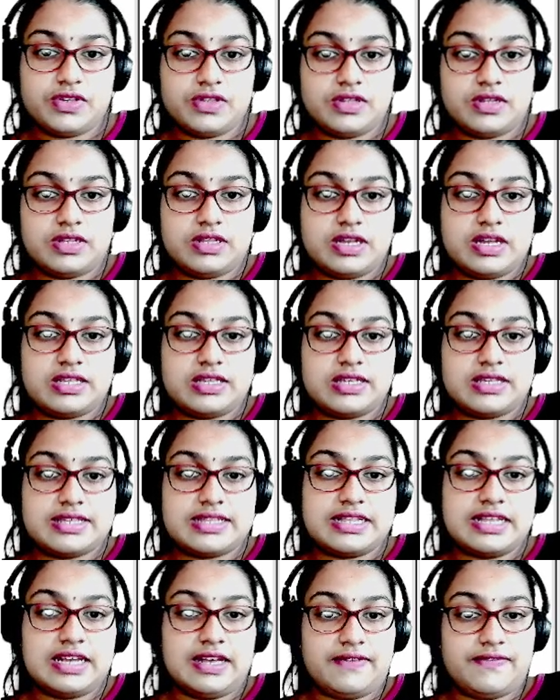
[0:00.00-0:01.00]
They are the
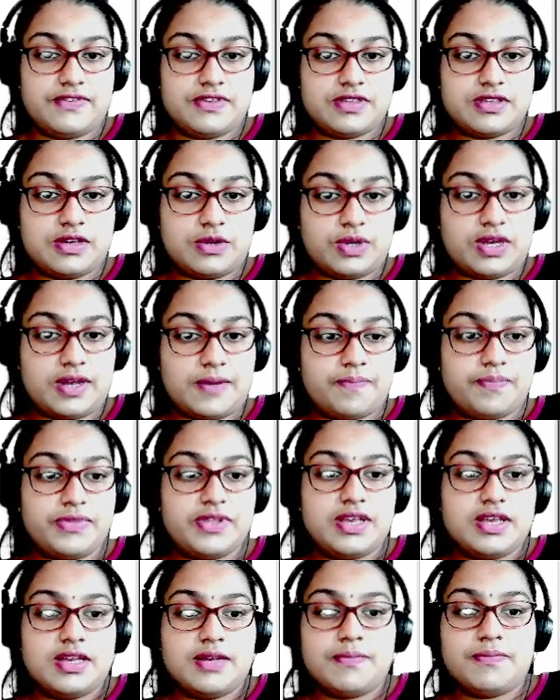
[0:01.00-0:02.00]
slaves. Okay,
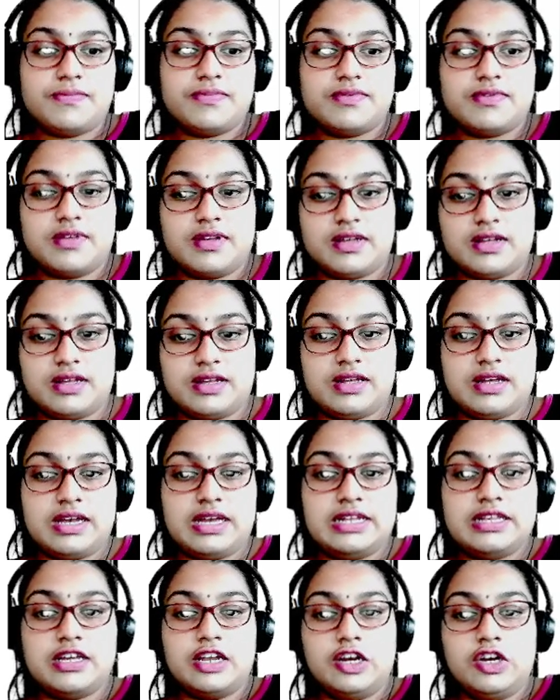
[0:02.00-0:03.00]

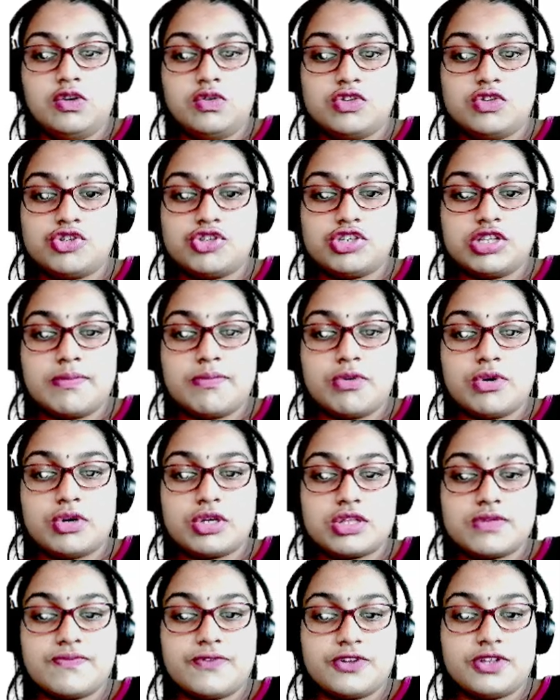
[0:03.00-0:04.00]
either look to the
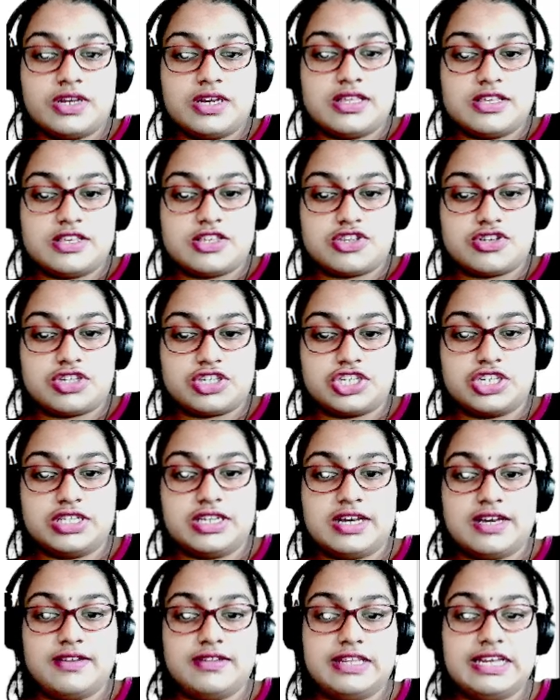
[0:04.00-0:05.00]
boss for the instruction,
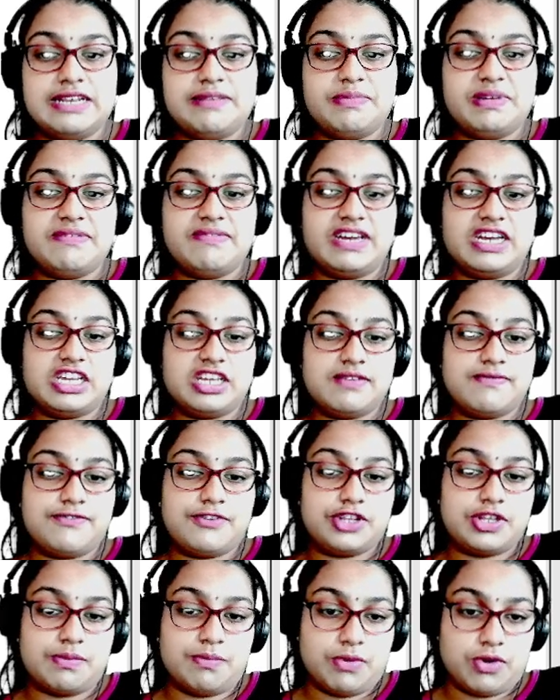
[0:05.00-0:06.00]
they'll be waiting
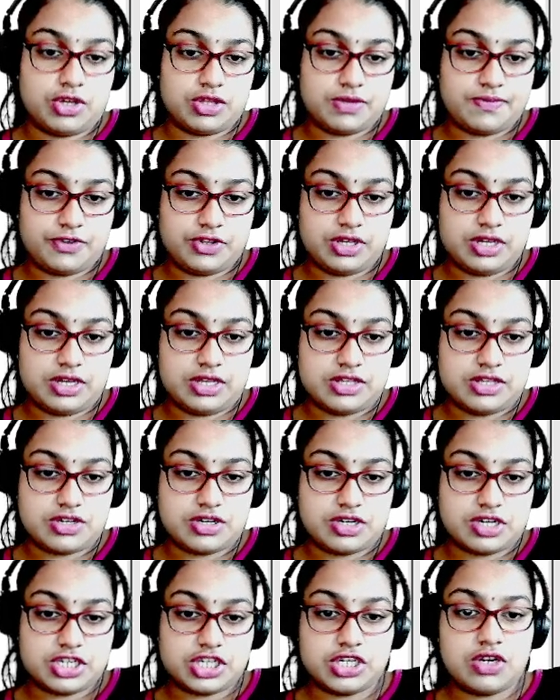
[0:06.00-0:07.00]
for the boss for the
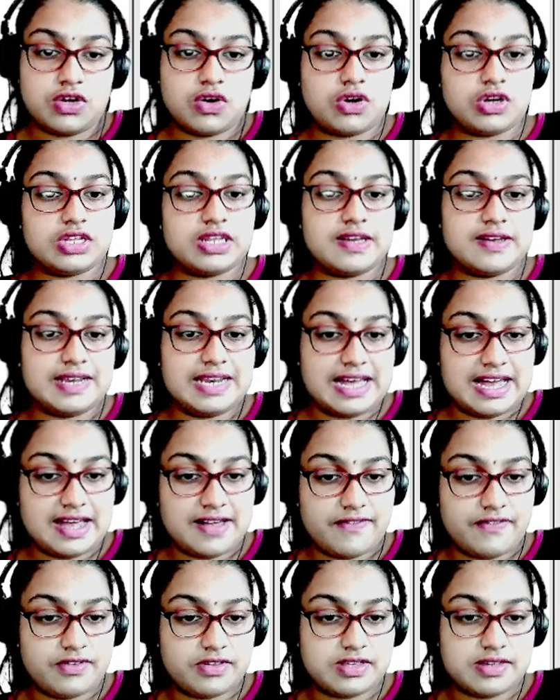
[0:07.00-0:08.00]
instruction, or they'll
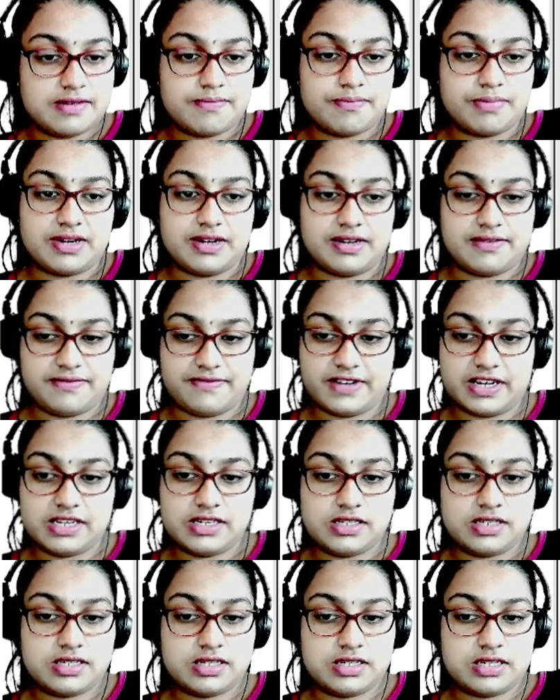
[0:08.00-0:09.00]
have some
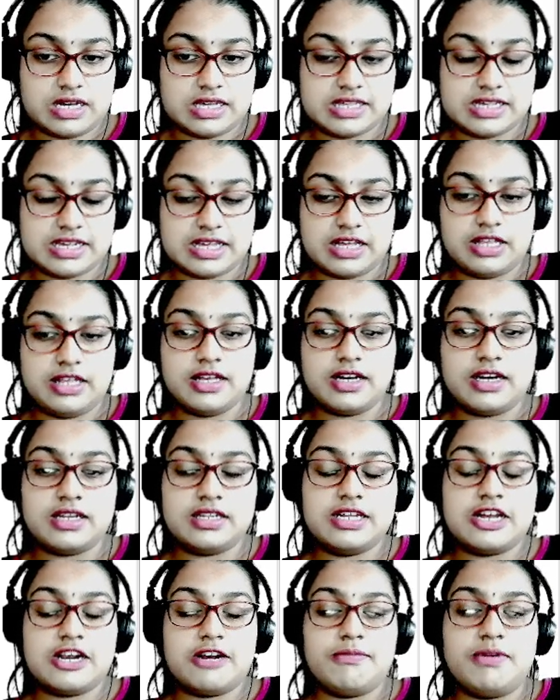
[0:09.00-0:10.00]
predefined task. Here
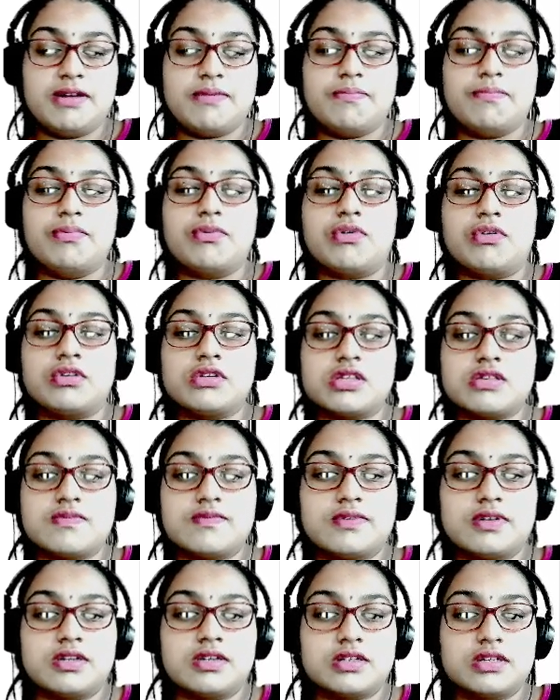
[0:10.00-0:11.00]
there will be a boss
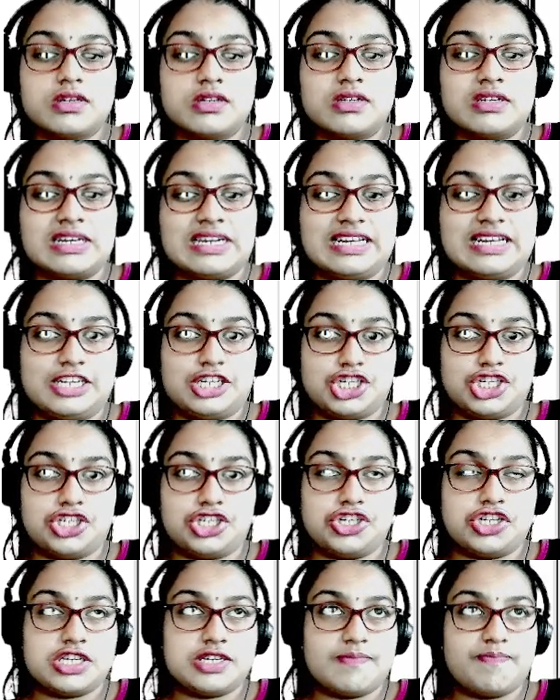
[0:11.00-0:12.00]
worker
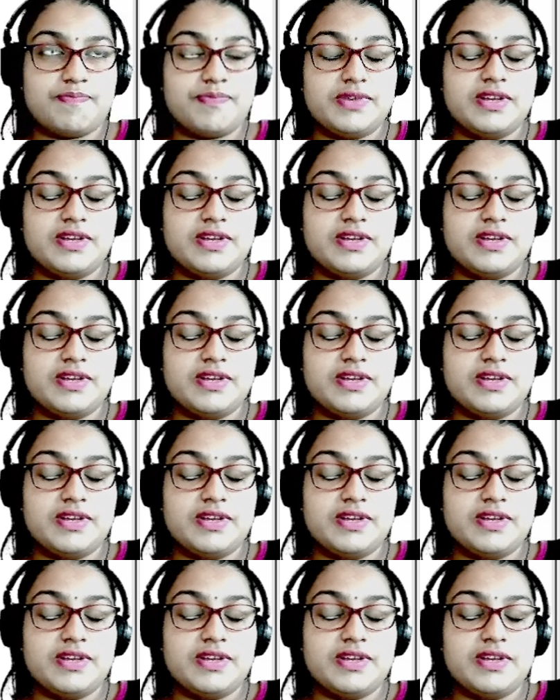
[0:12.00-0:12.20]
relationship.